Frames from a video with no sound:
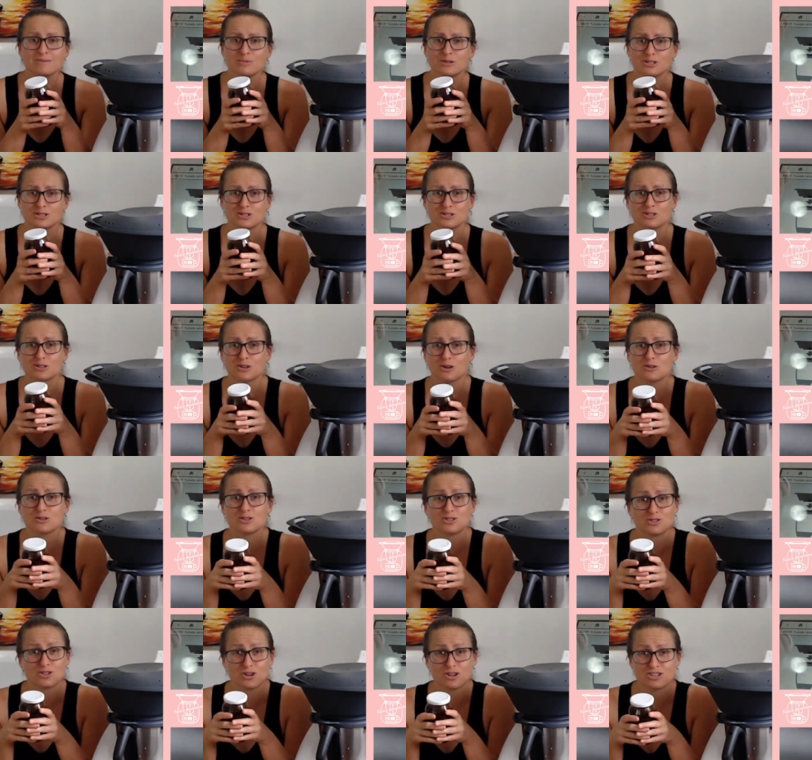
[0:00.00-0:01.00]
which you can go
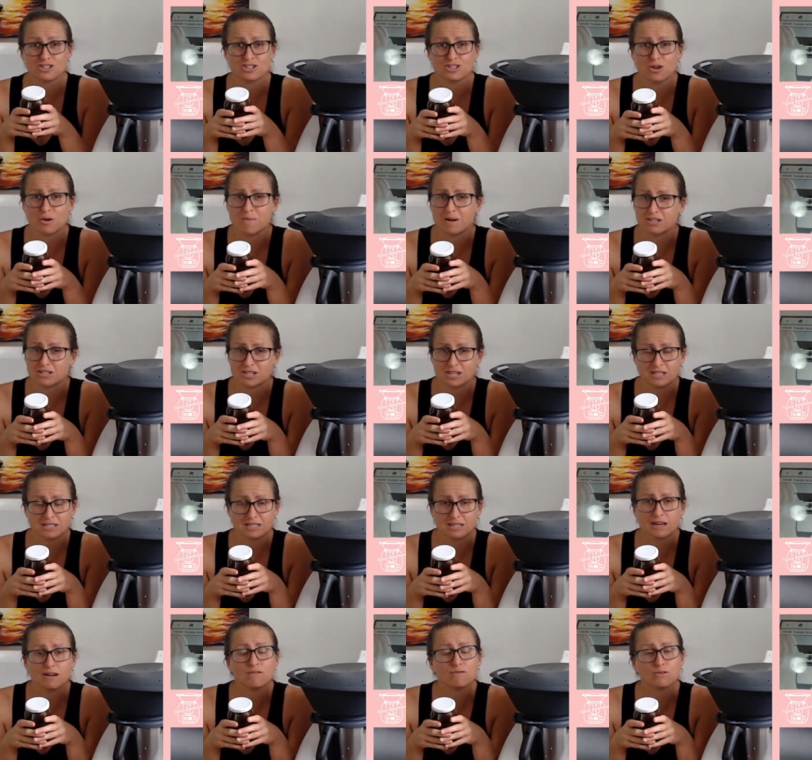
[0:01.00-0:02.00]
search so much
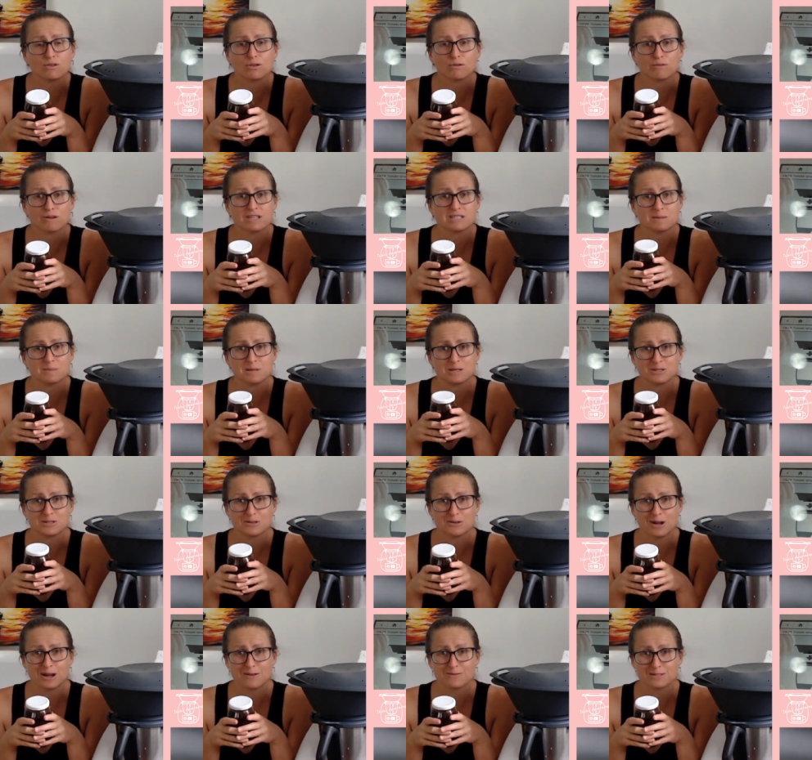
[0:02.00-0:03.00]
easier for the recipes
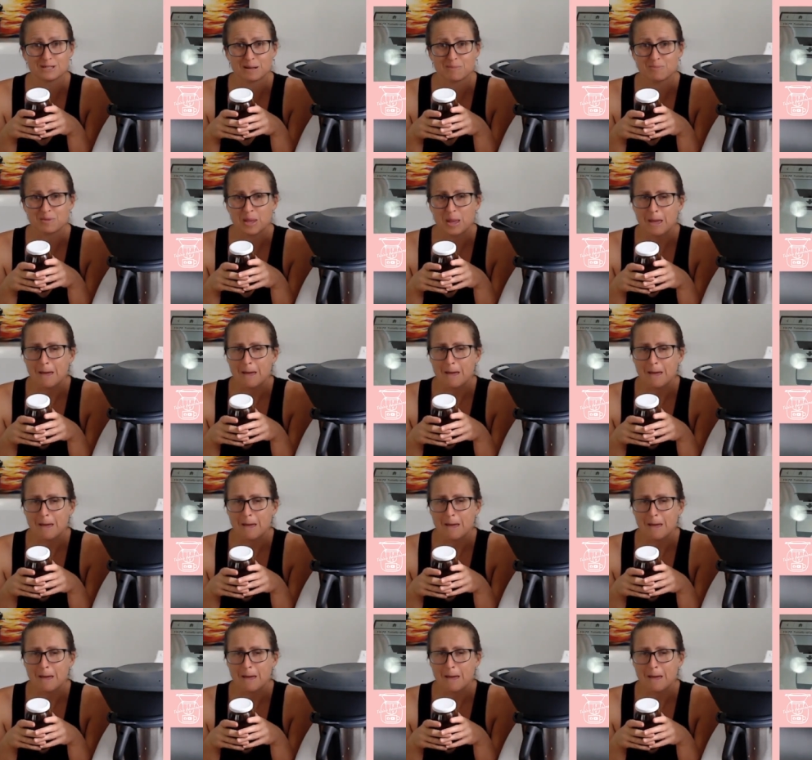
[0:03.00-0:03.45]
you're after.